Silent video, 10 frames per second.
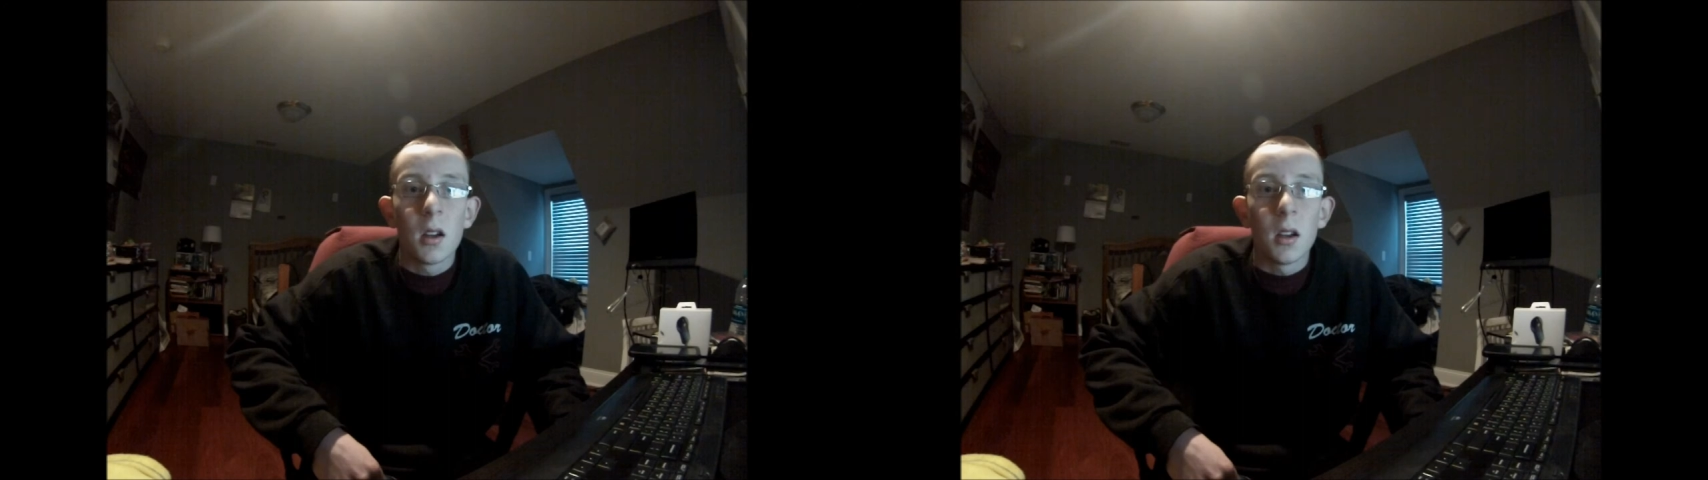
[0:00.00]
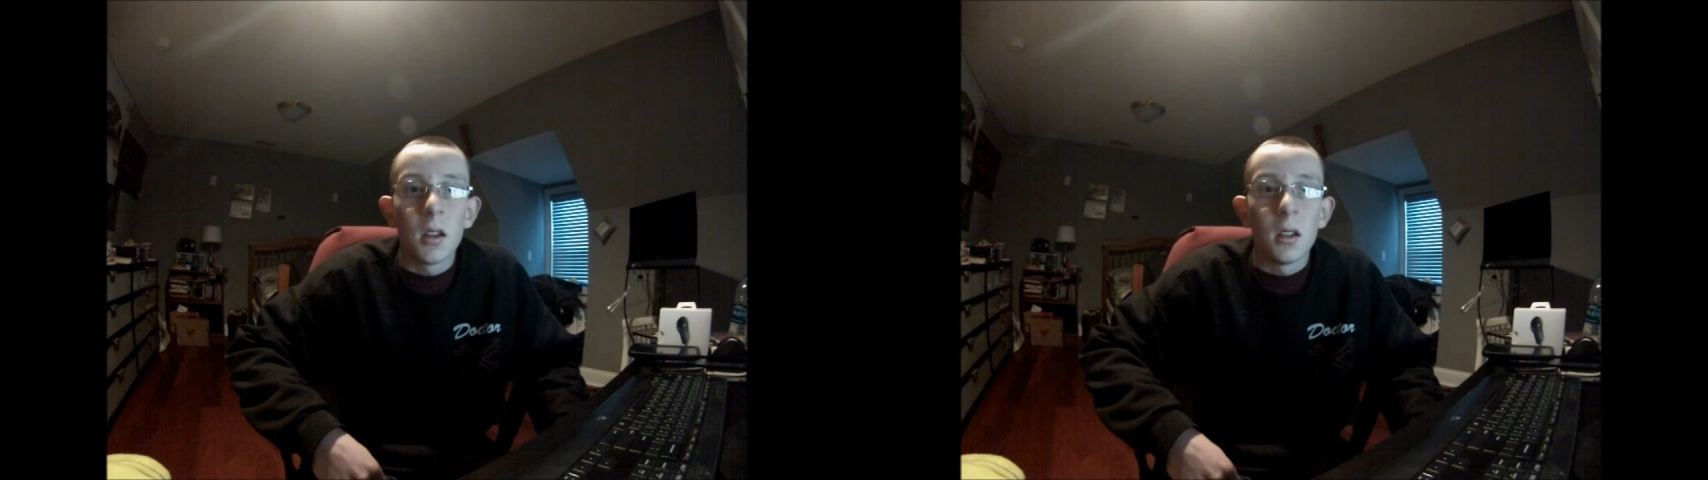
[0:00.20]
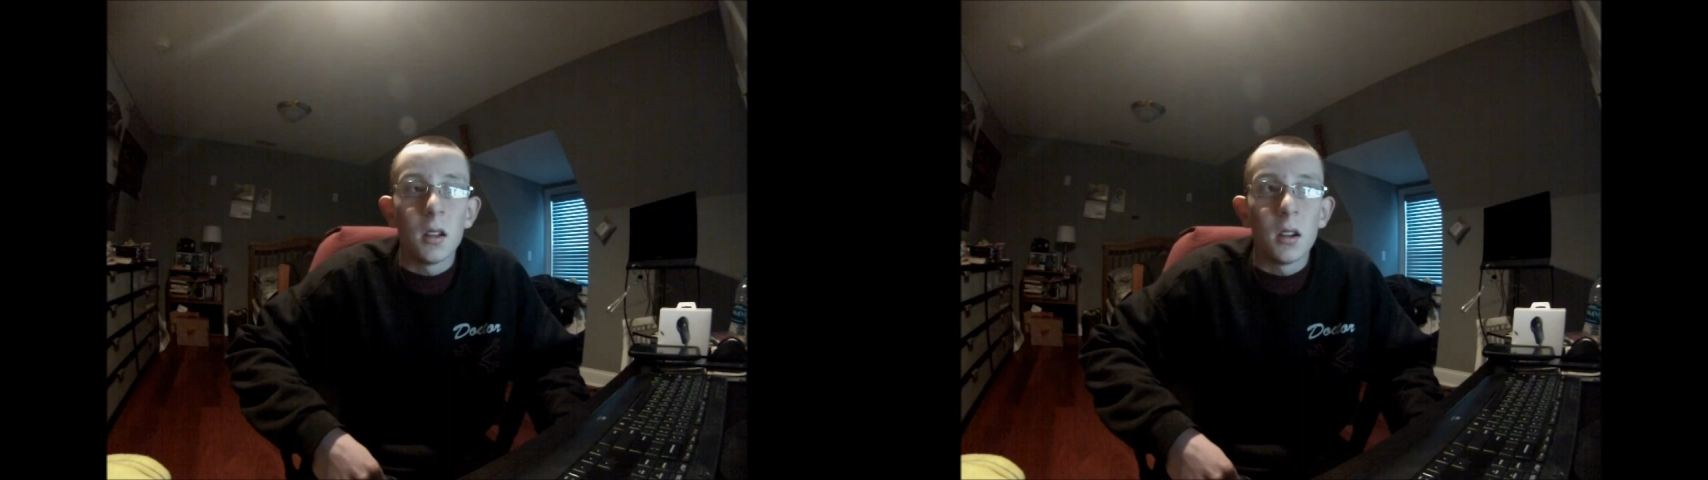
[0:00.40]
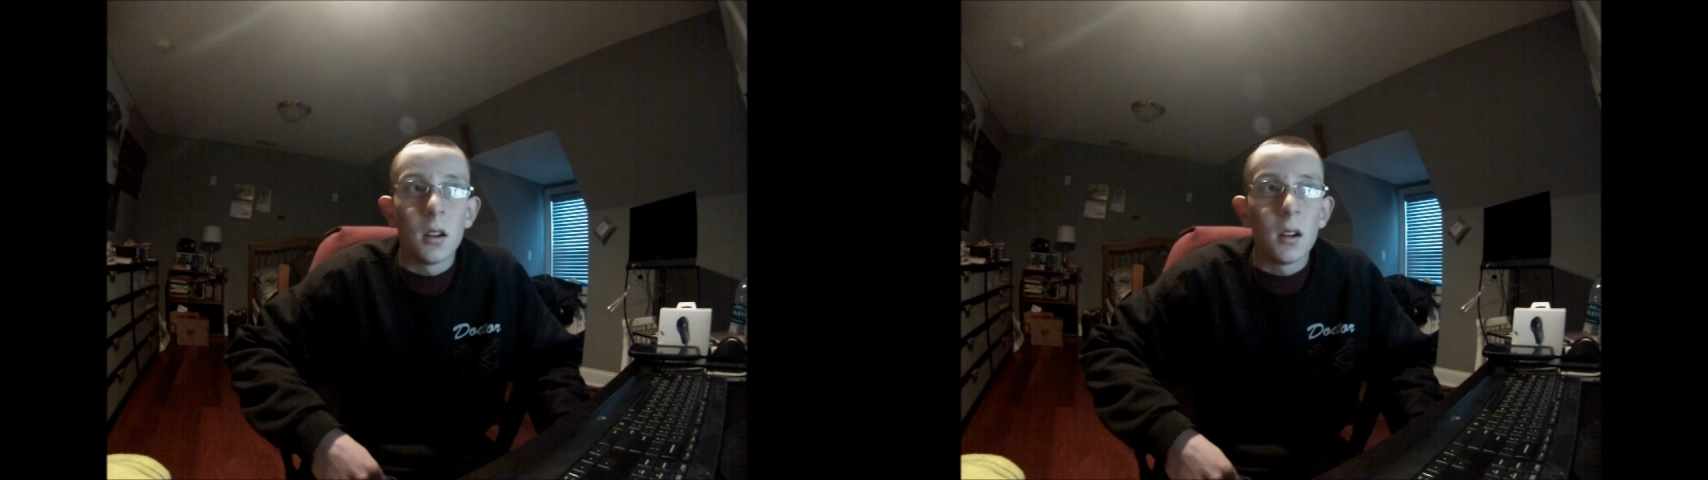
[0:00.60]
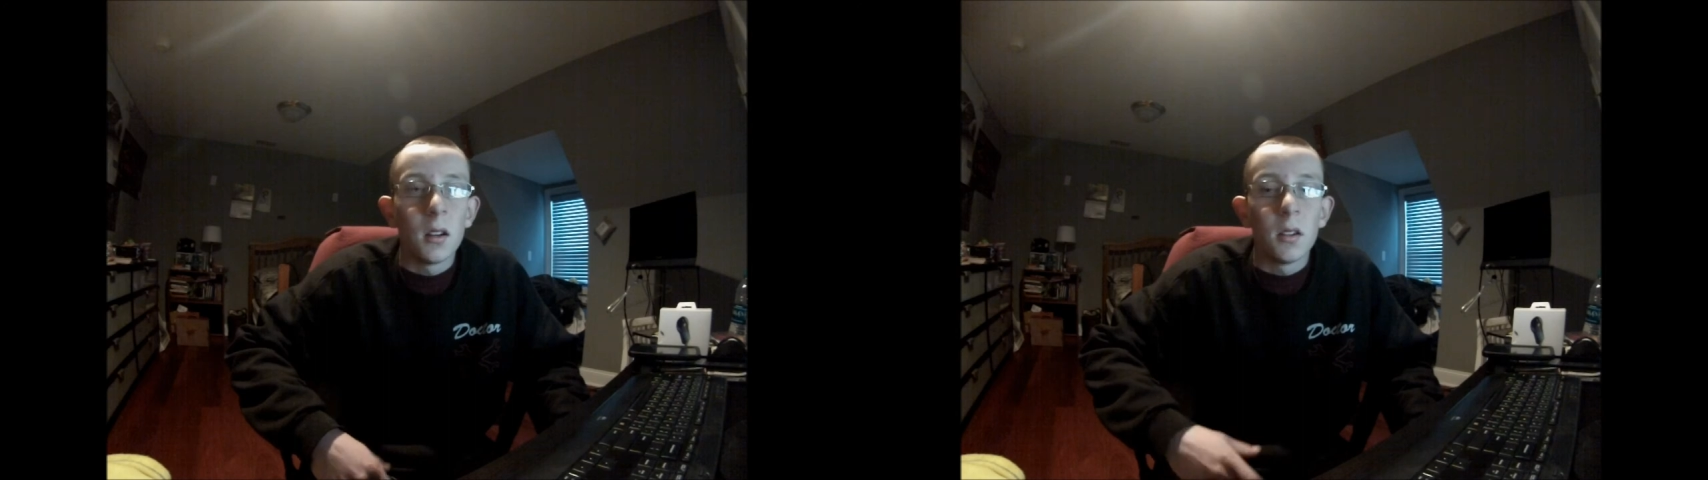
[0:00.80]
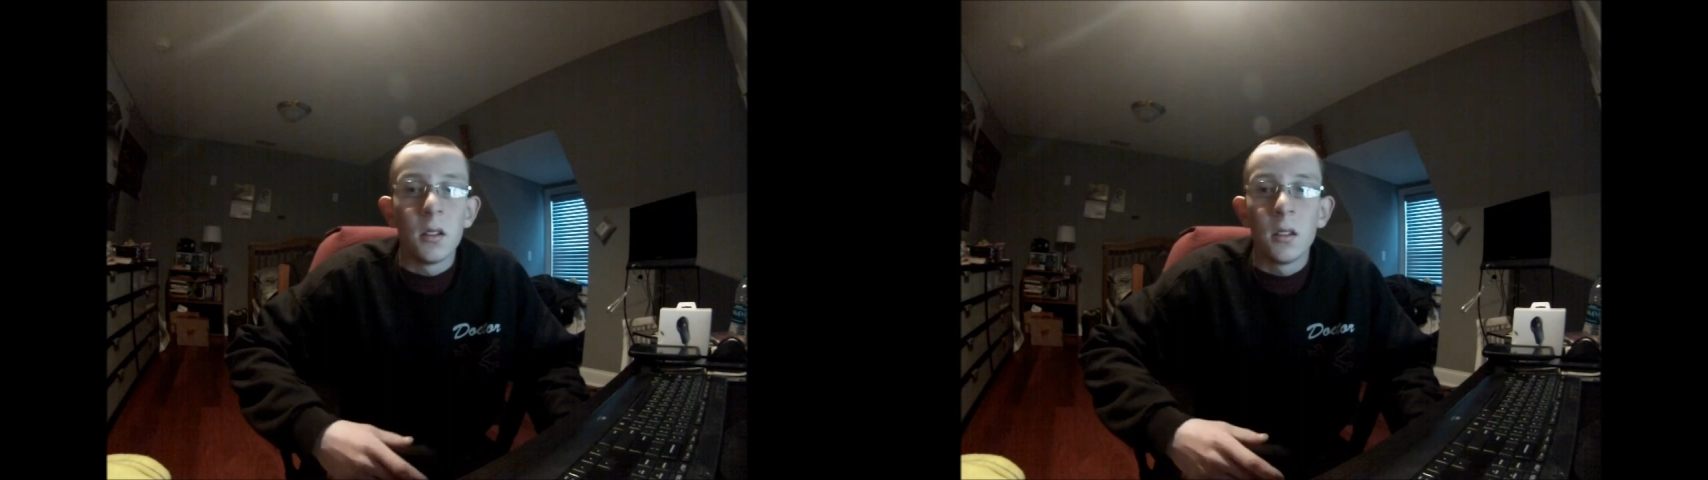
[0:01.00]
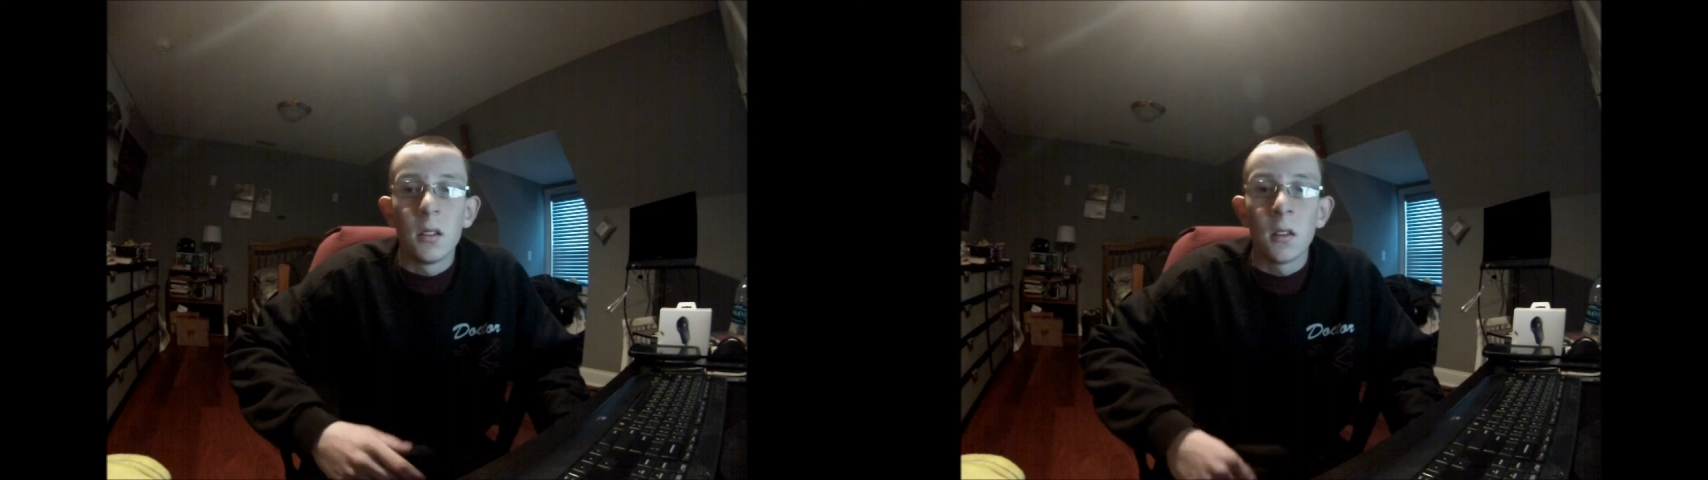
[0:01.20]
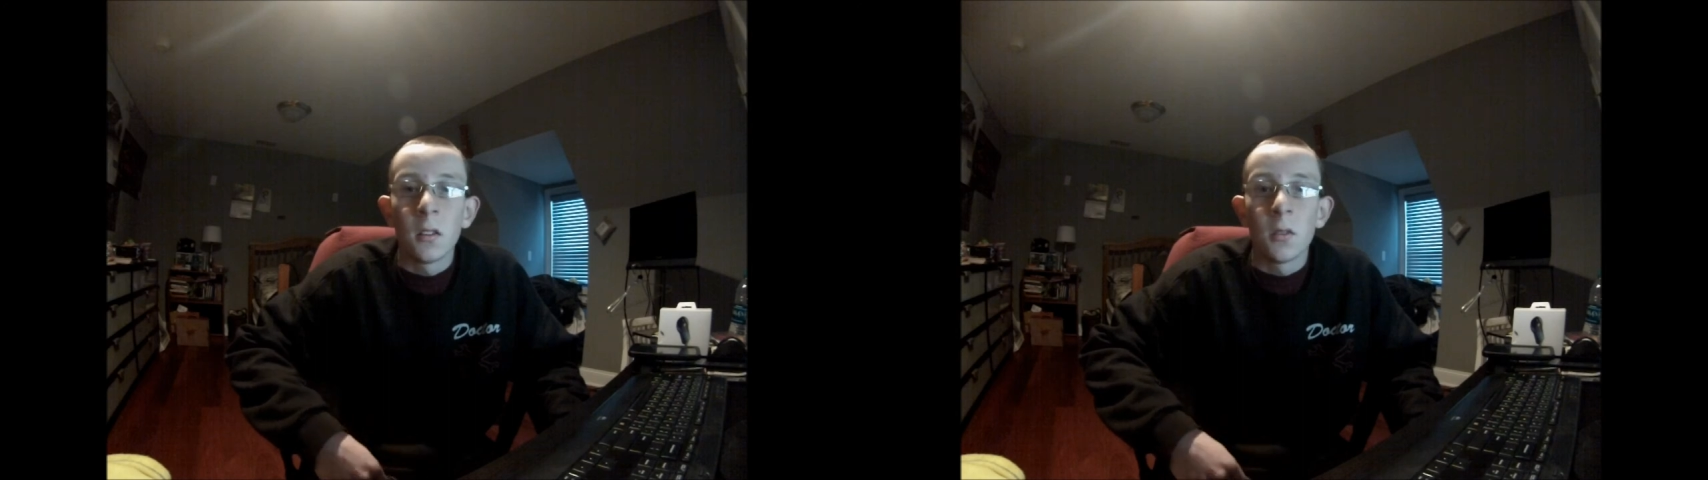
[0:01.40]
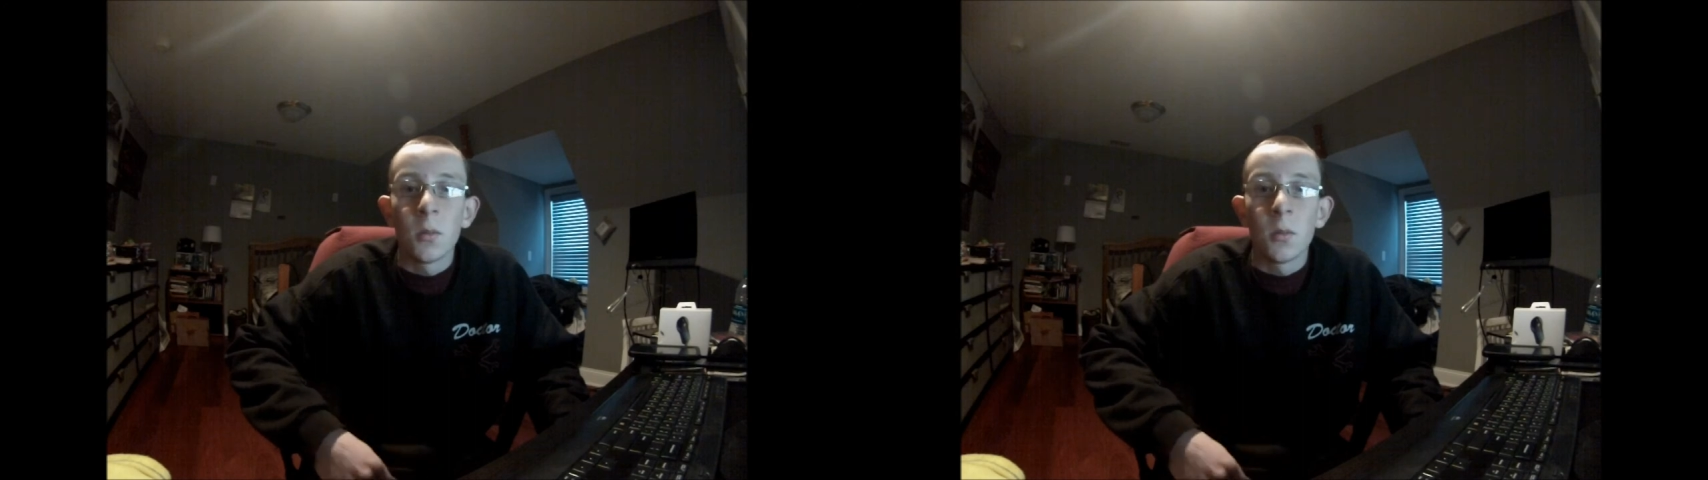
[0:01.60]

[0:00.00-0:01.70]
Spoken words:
And this is